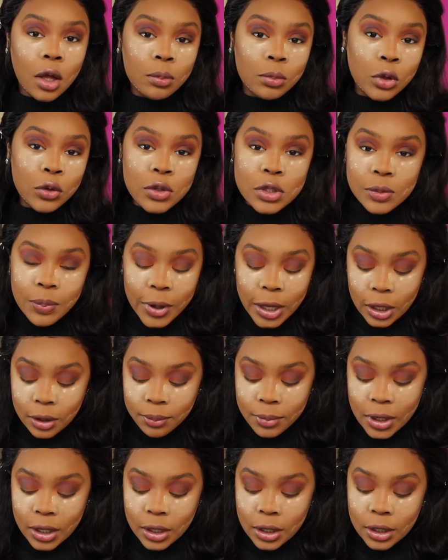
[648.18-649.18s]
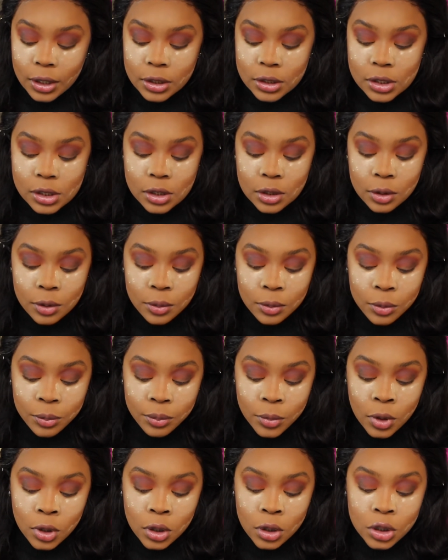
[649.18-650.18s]
loose pigments,
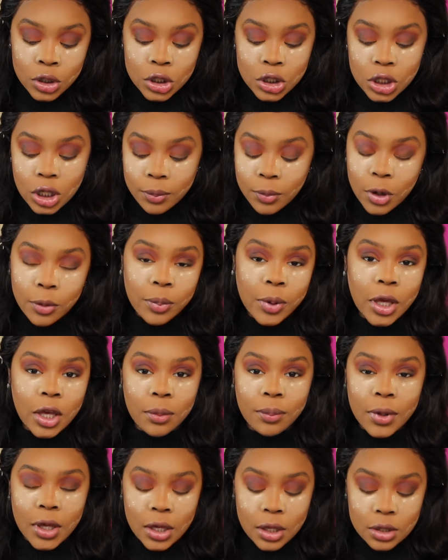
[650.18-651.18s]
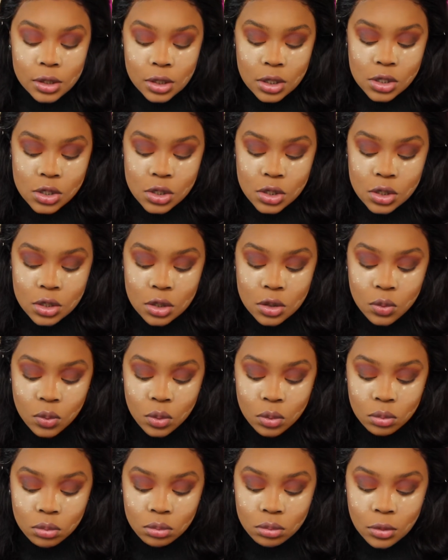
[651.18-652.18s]
shimmer pigments. It just
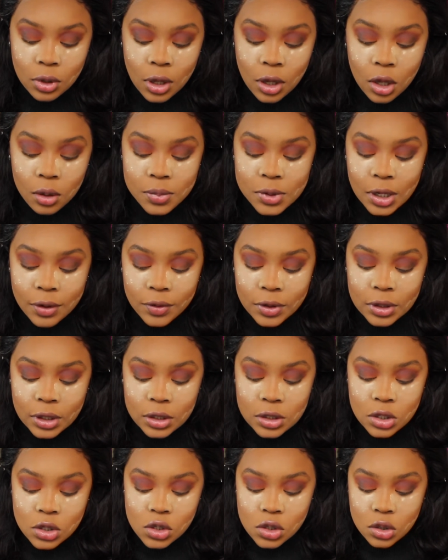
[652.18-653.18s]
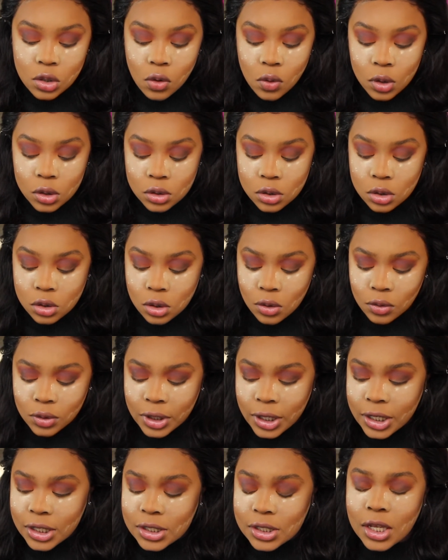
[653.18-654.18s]
helps everything to just go on so
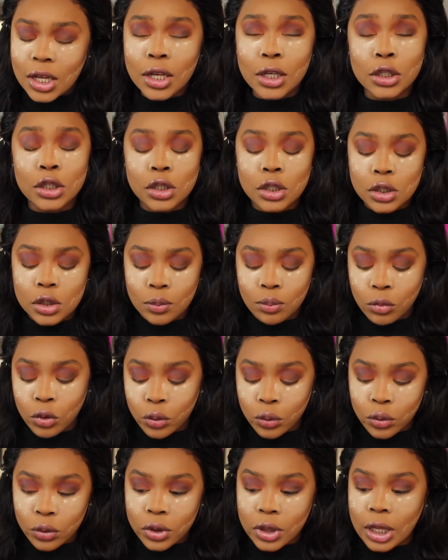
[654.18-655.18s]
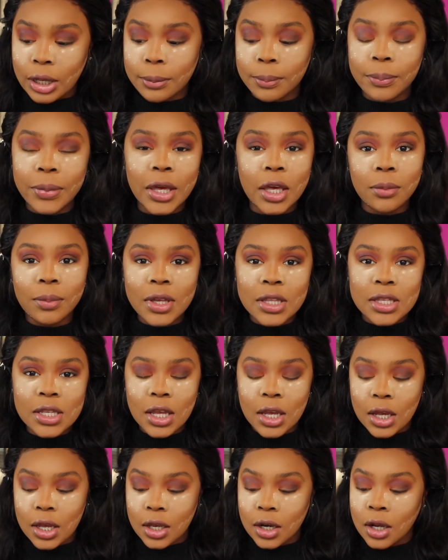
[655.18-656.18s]
nice and smooth and
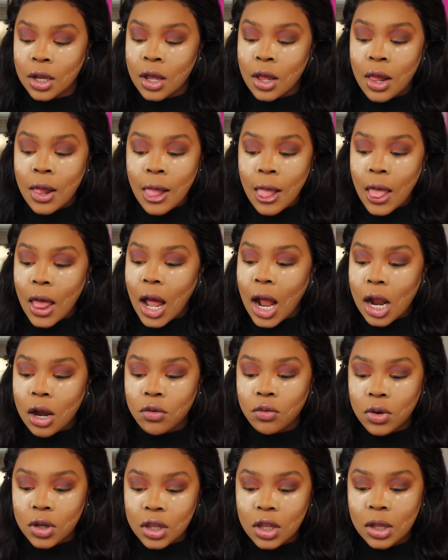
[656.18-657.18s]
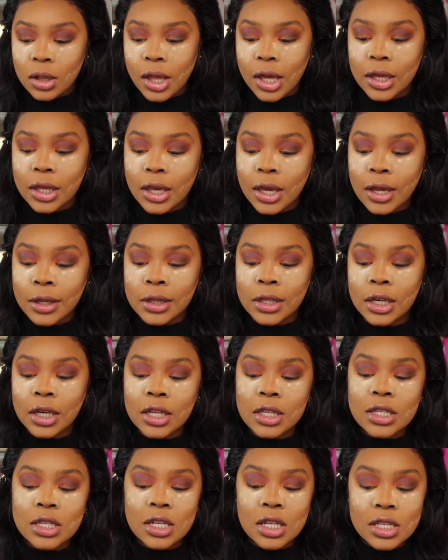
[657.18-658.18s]
pigmented. I really like it, and the
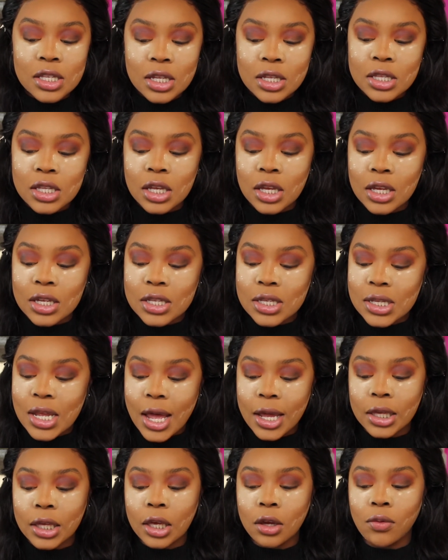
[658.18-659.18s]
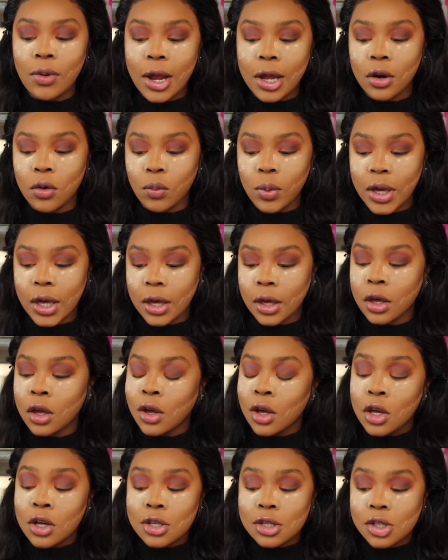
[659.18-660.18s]
consistency is tacky right away,
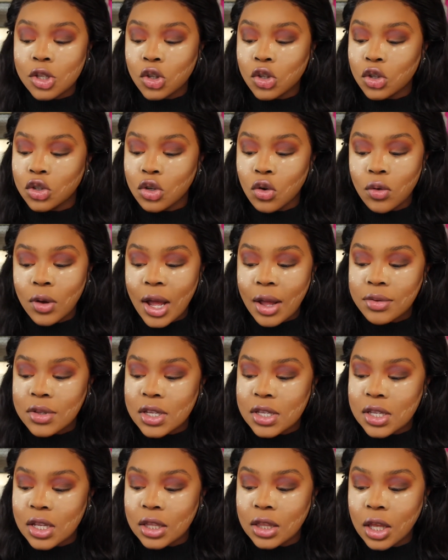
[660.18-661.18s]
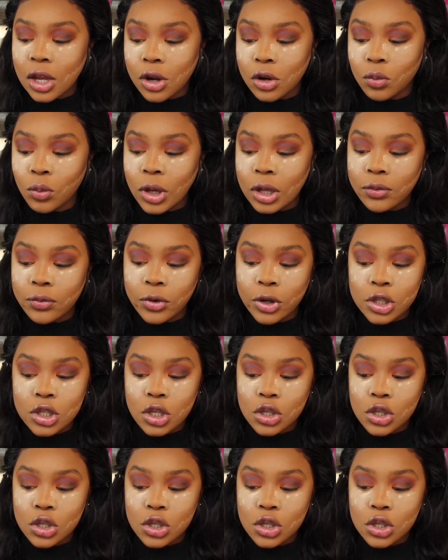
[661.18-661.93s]
so you don't have to sit there and wait for it